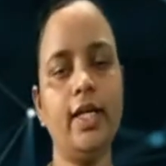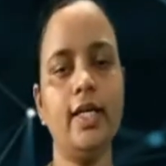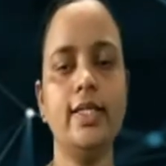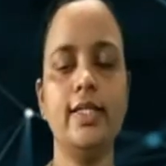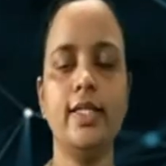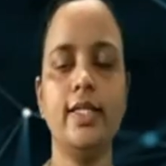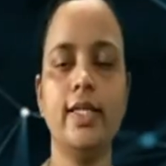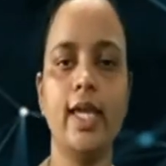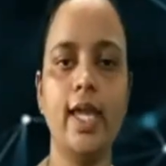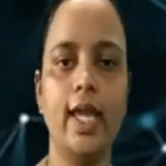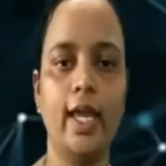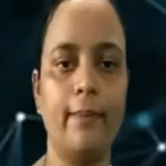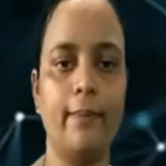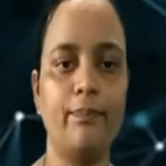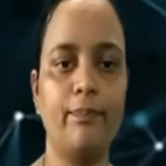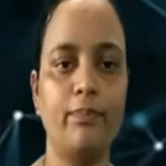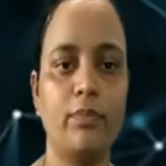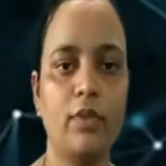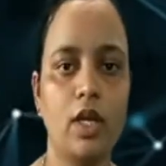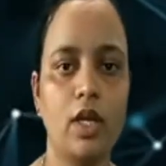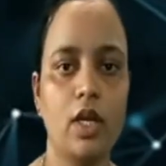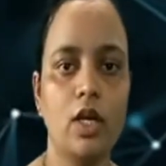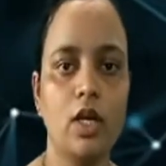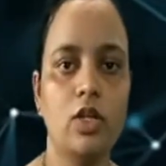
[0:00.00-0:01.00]
A.
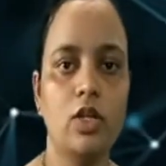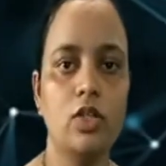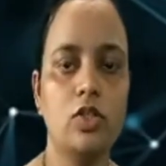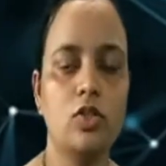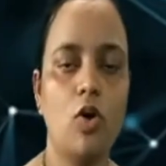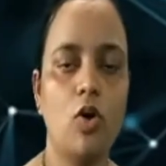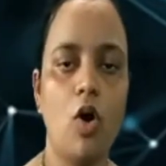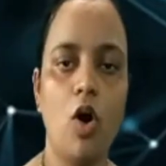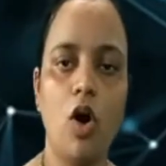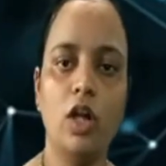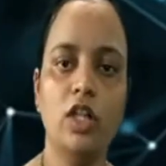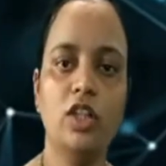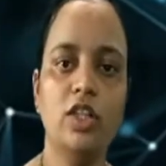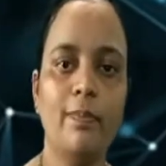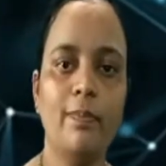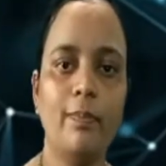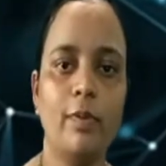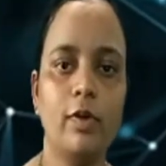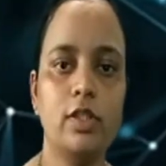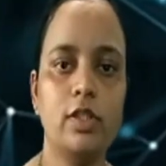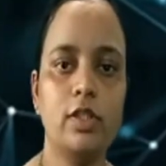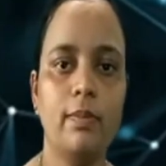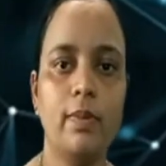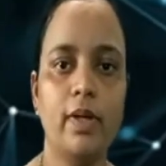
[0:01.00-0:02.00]
So all the
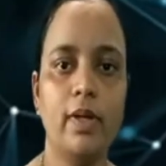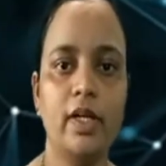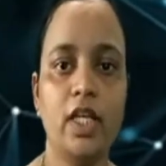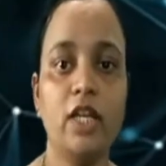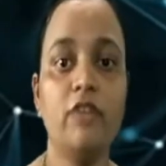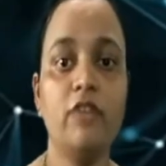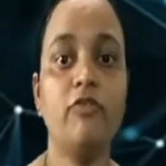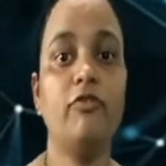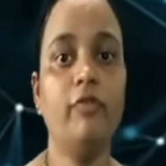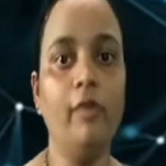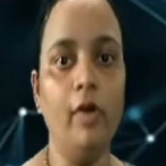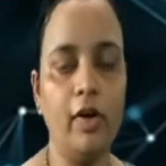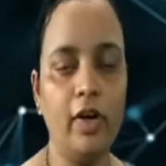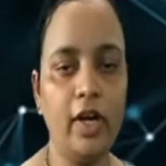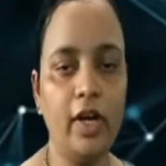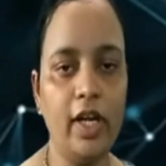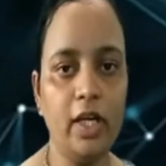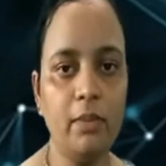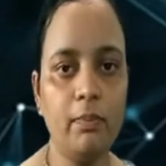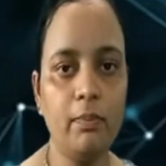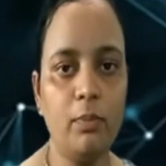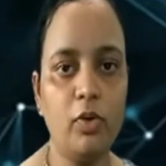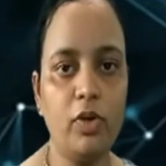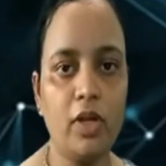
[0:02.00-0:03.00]
possibility for a
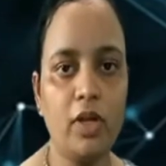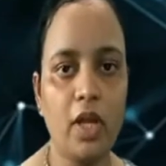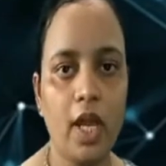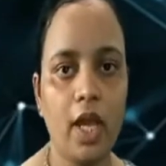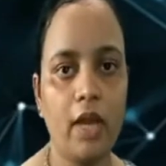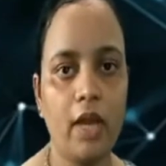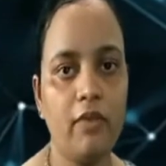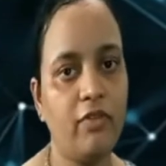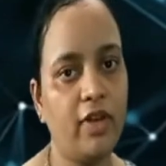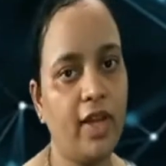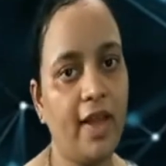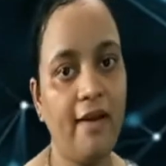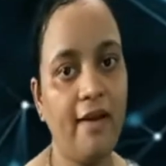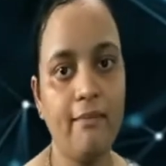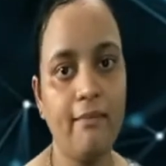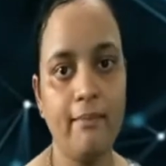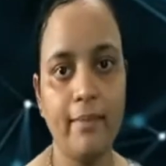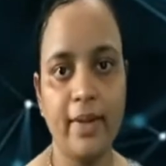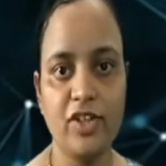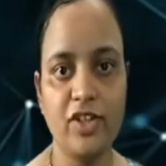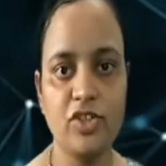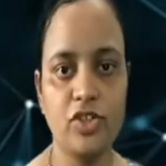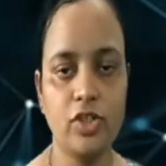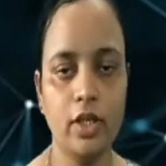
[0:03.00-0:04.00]
input A we have
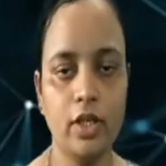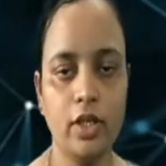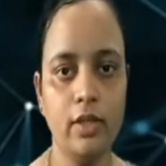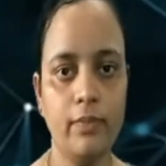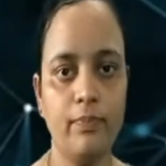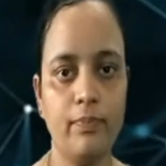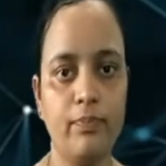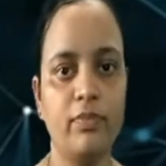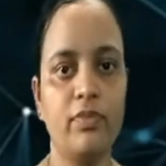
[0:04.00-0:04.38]
mentioned.